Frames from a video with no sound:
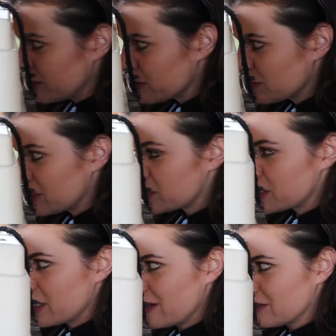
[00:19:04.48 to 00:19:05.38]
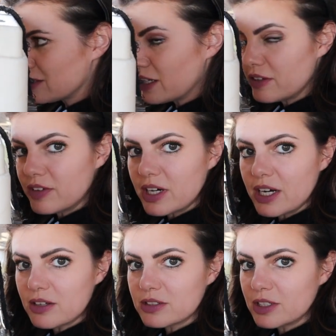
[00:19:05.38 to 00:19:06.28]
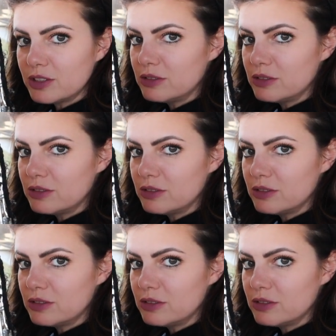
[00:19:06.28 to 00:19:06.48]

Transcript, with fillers: must watch the outside of our house on